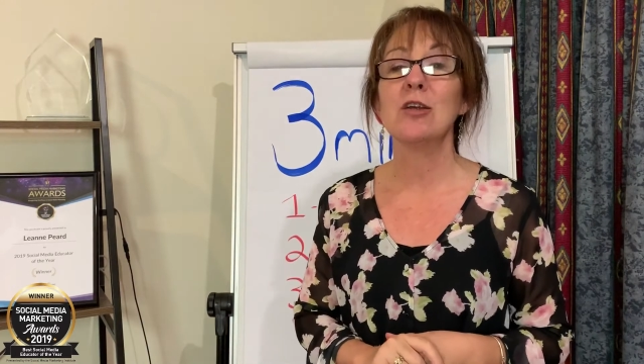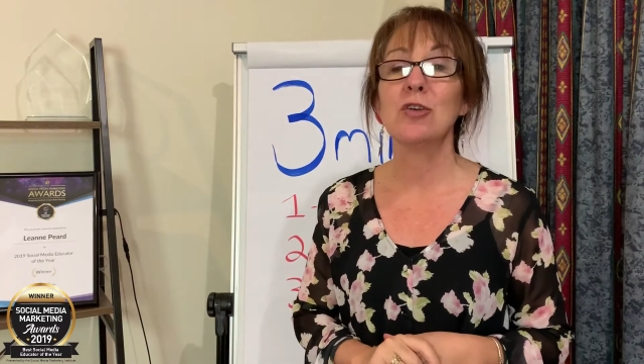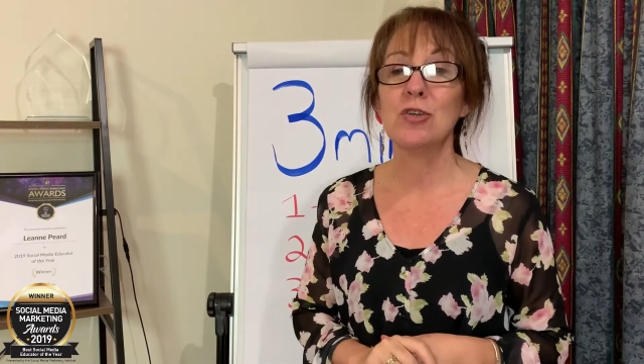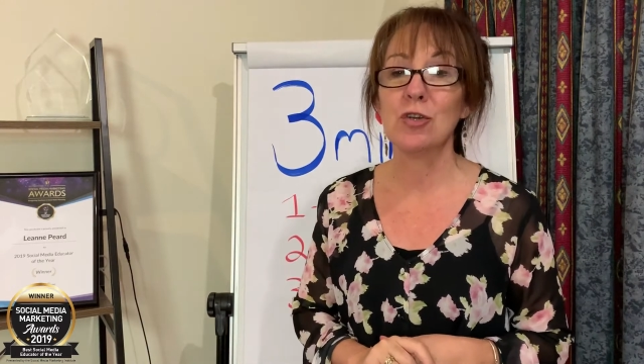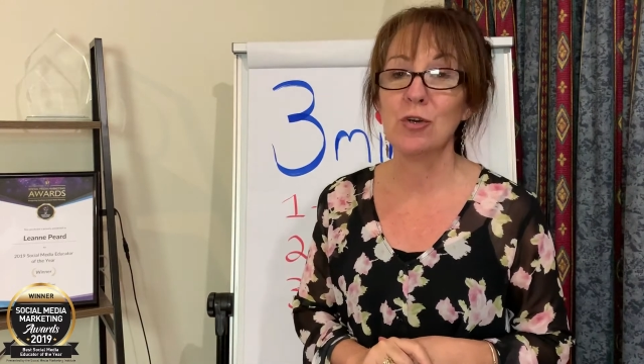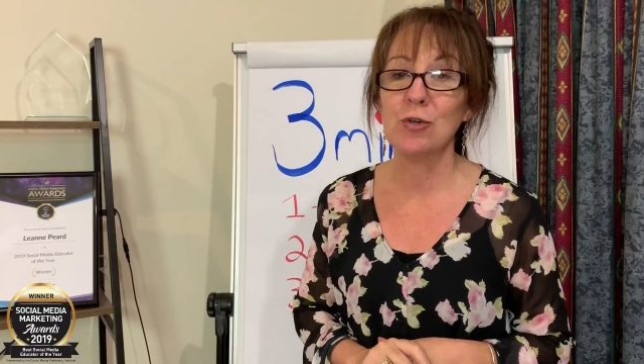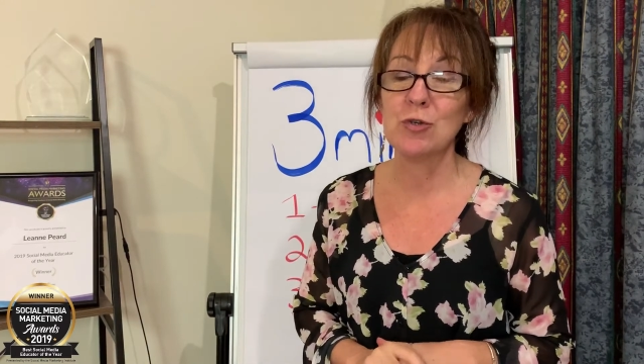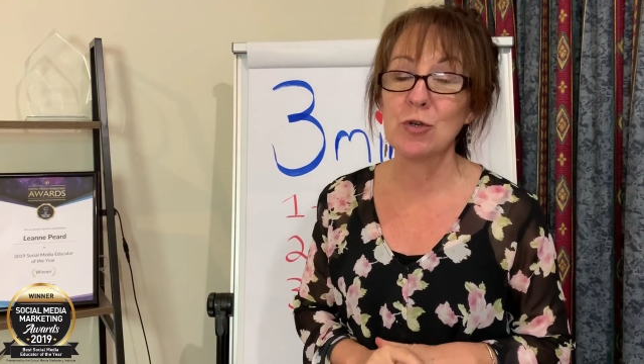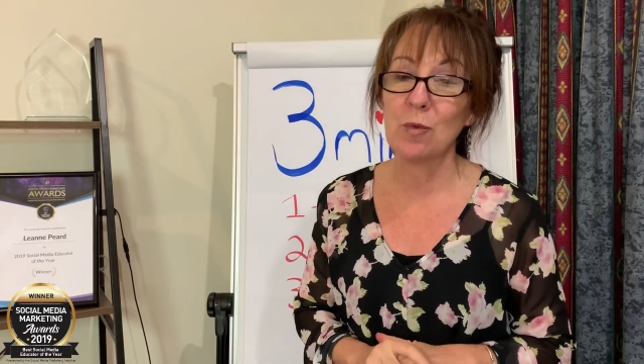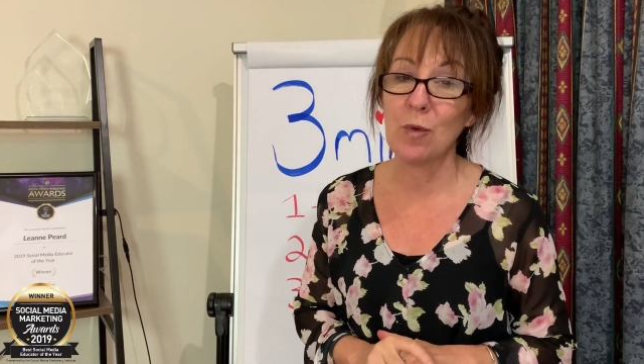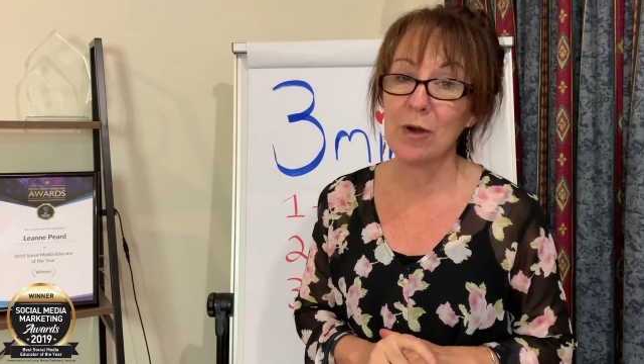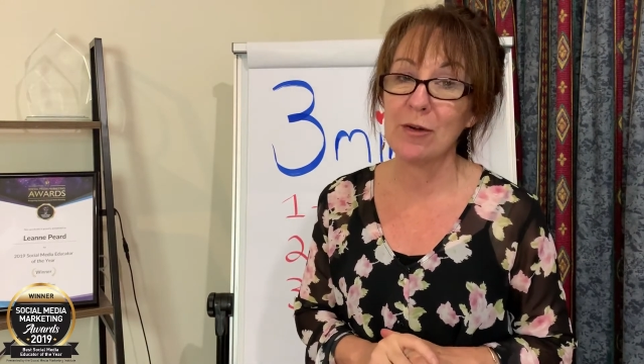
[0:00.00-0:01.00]
don't
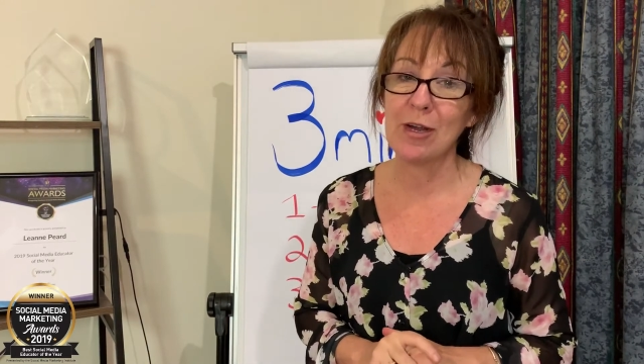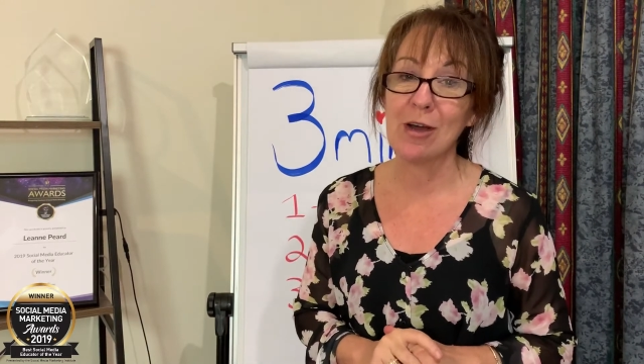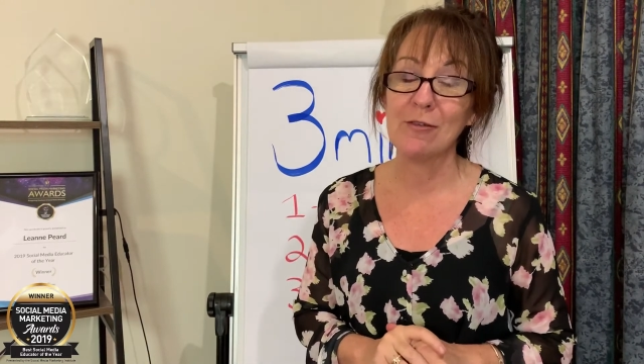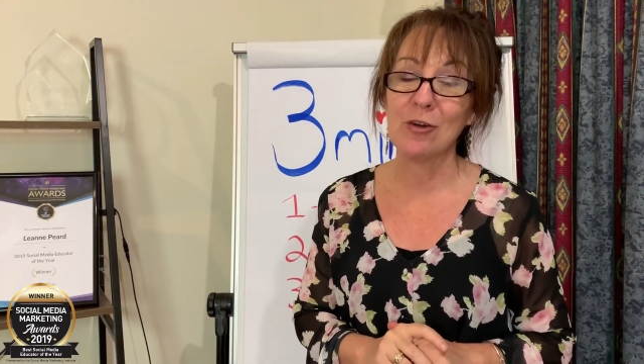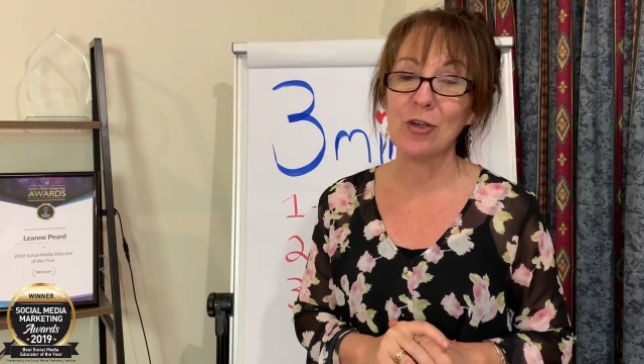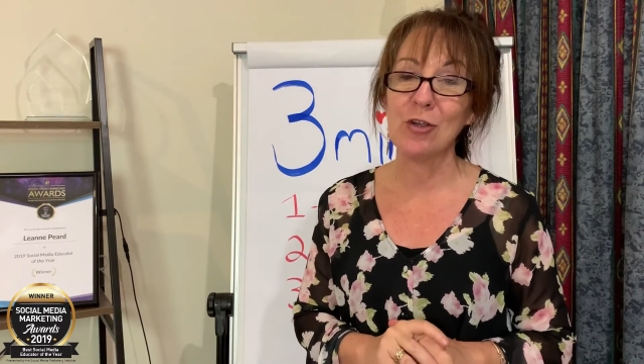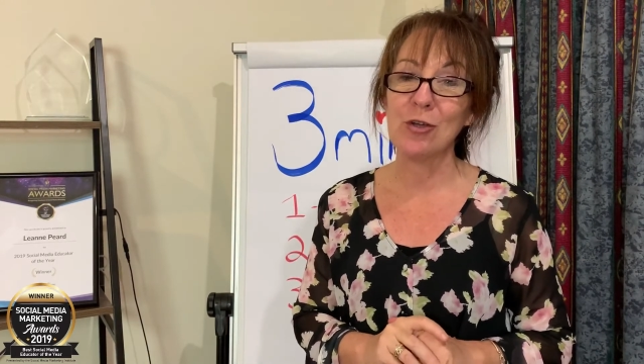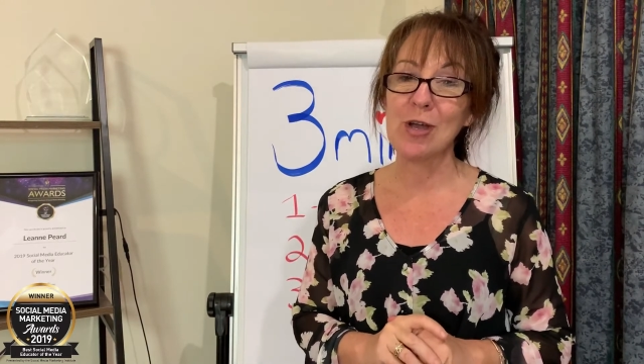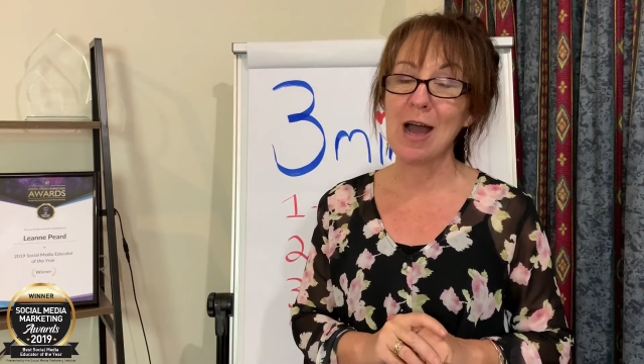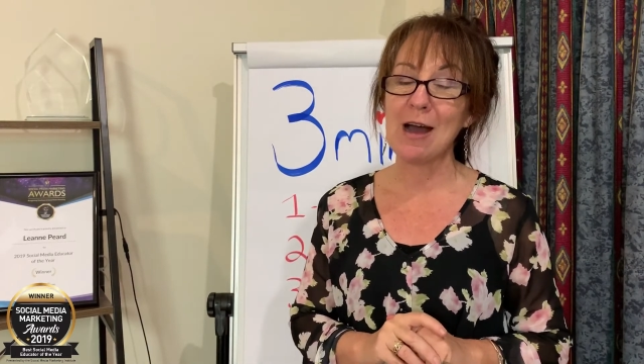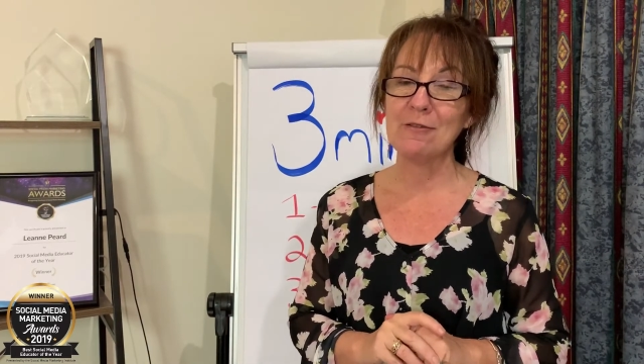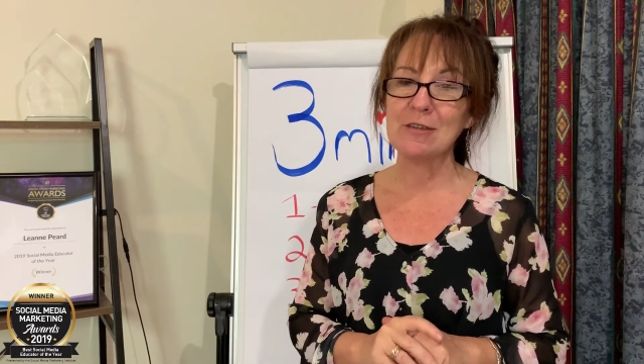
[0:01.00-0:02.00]
worry, I've got you
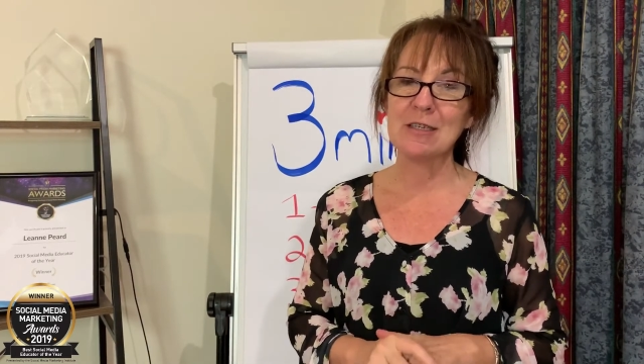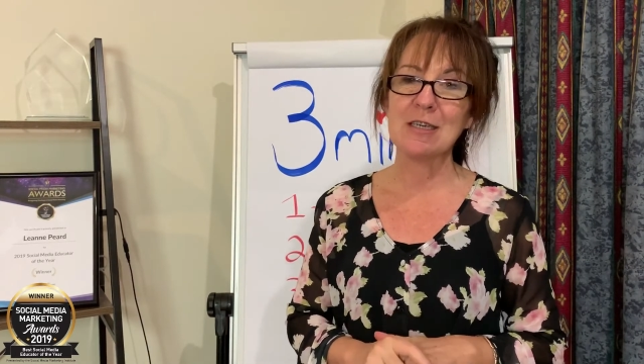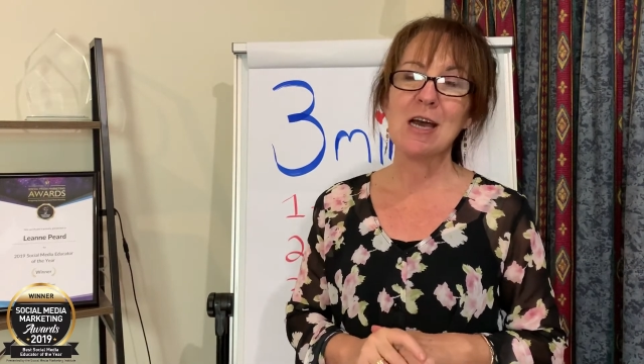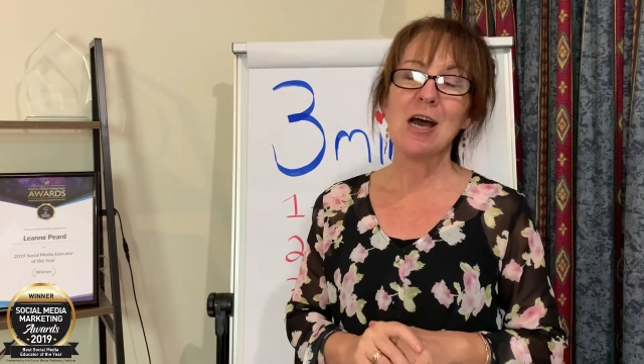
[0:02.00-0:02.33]
covered.